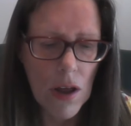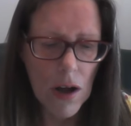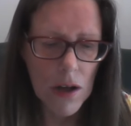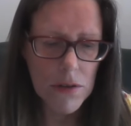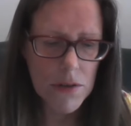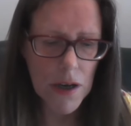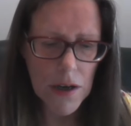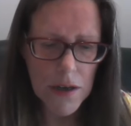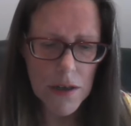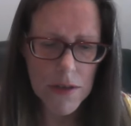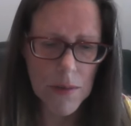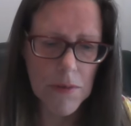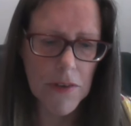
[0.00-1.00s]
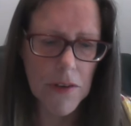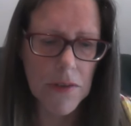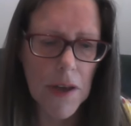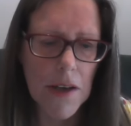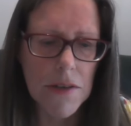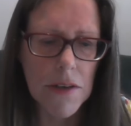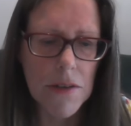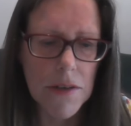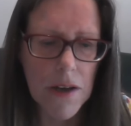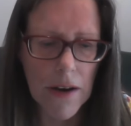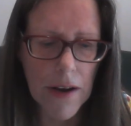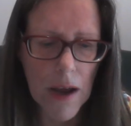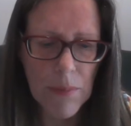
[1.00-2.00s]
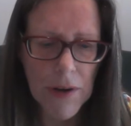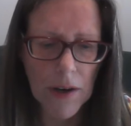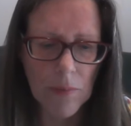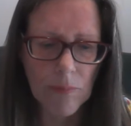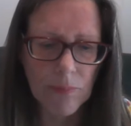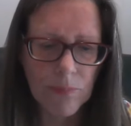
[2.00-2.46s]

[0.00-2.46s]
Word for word: I'll tell you some of the things that start happening.